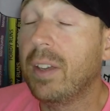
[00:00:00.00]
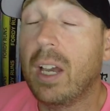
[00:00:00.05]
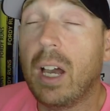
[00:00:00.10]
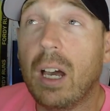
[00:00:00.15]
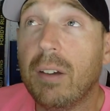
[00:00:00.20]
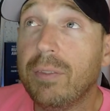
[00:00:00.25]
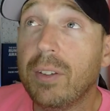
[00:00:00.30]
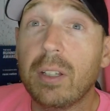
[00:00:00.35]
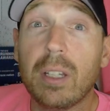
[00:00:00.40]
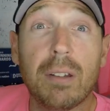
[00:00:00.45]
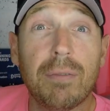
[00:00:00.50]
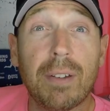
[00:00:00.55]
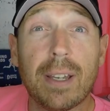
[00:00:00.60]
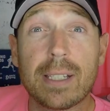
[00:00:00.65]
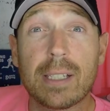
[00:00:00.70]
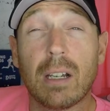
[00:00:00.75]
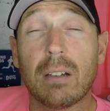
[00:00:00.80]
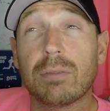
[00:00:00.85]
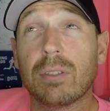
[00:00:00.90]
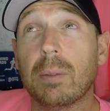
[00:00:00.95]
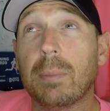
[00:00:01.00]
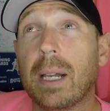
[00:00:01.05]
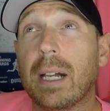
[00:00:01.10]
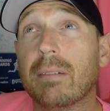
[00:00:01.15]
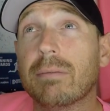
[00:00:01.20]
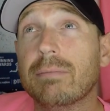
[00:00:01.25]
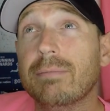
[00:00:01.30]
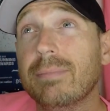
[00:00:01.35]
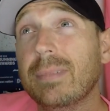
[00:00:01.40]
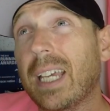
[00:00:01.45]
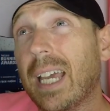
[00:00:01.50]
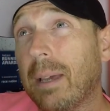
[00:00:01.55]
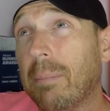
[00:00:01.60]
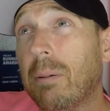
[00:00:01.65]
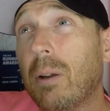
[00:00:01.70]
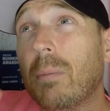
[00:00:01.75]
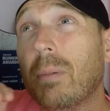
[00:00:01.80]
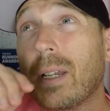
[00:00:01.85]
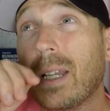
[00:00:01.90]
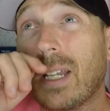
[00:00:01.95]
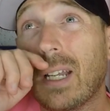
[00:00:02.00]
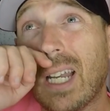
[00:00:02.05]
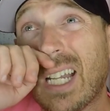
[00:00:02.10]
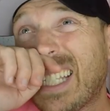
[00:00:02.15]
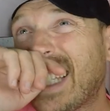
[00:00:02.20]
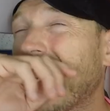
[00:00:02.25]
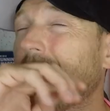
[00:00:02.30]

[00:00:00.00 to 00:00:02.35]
the effects after about, probably, let's